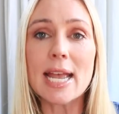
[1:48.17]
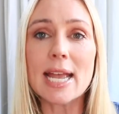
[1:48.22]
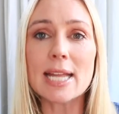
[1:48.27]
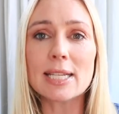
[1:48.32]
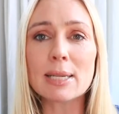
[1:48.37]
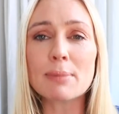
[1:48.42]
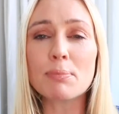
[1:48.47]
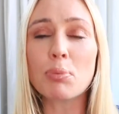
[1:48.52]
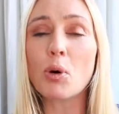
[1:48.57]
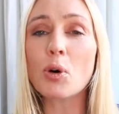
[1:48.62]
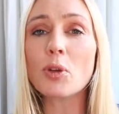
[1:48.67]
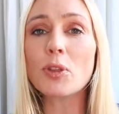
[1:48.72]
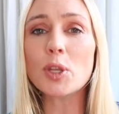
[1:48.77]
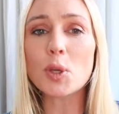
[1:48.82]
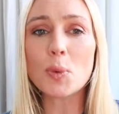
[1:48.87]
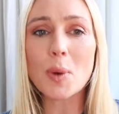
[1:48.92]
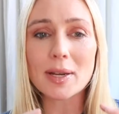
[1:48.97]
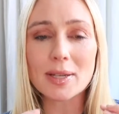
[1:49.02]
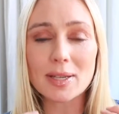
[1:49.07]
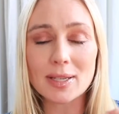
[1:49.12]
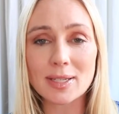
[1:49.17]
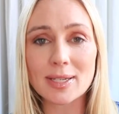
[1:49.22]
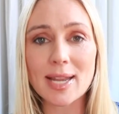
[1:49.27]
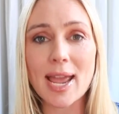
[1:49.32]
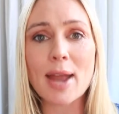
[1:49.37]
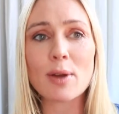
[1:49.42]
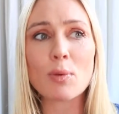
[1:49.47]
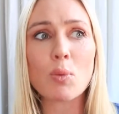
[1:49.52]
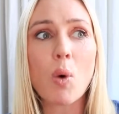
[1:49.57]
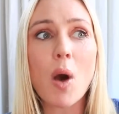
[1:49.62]
It's important that you
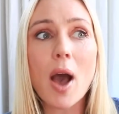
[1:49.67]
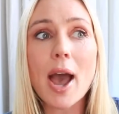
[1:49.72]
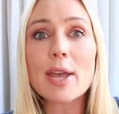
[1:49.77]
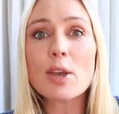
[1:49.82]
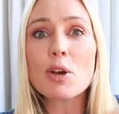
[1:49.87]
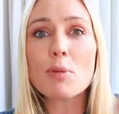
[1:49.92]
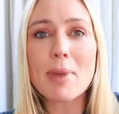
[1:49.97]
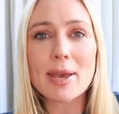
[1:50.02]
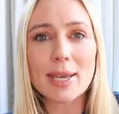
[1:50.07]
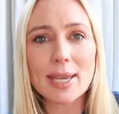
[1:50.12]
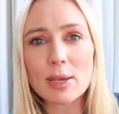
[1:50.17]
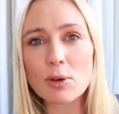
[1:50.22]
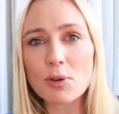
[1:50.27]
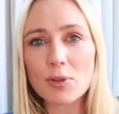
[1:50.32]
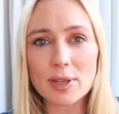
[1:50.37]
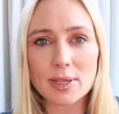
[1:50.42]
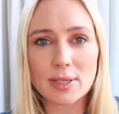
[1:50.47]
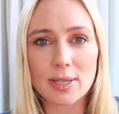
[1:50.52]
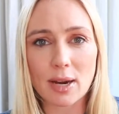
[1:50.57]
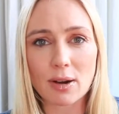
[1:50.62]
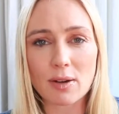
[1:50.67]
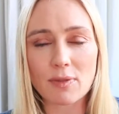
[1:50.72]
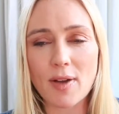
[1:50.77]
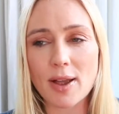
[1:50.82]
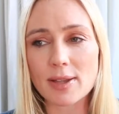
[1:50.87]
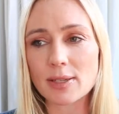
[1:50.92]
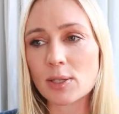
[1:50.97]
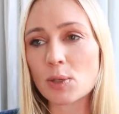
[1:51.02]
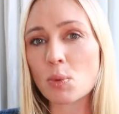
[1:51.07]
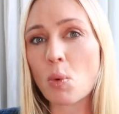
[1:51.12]
understand why you're making all these
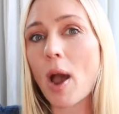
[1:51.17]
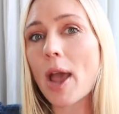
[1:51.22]
sacrifices,